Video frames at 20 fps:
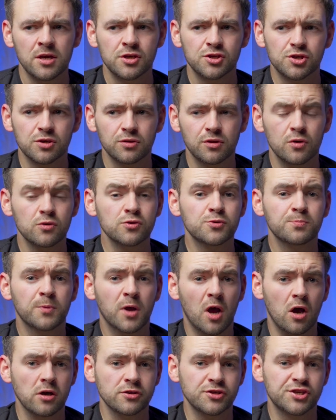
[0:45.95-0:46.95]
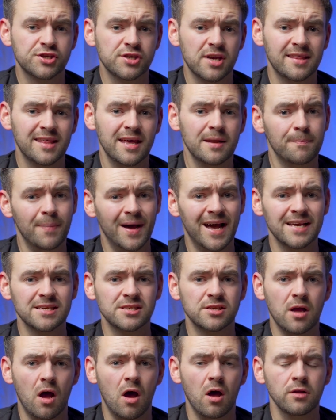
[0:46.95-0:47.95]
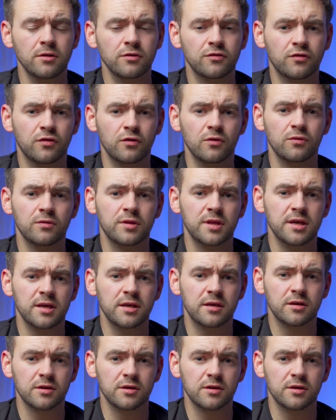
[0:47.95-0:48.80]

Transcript: so those costs are then passed on to the